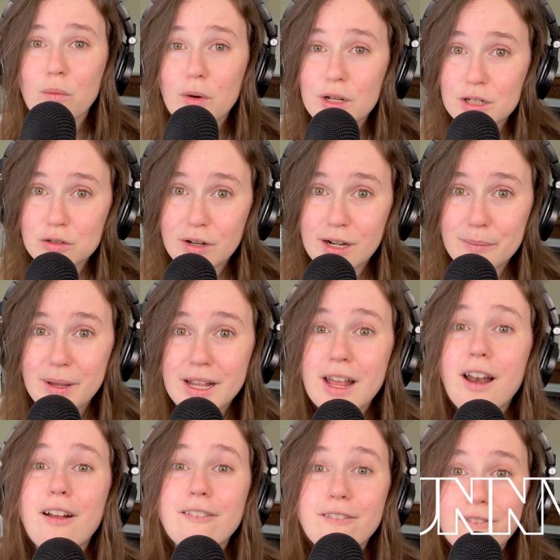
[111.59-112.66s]
We're gonna try to make it
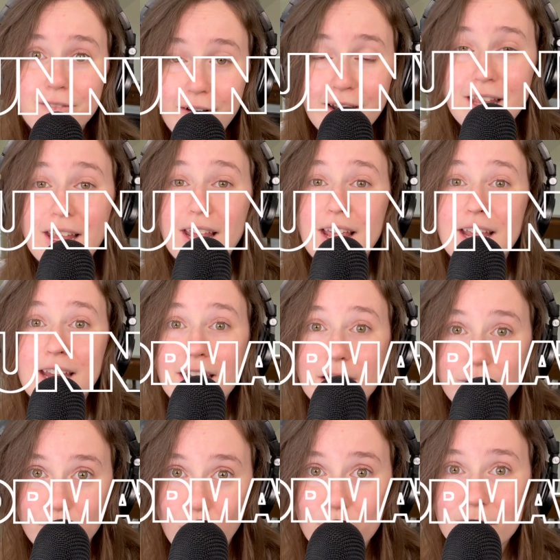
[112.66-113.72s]
funny,
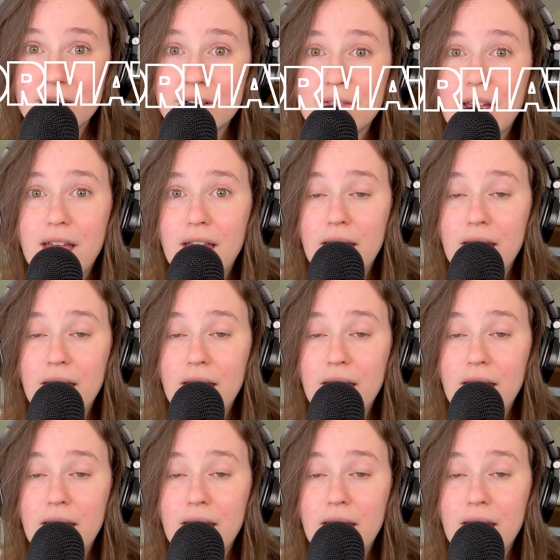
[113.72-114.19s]
informative,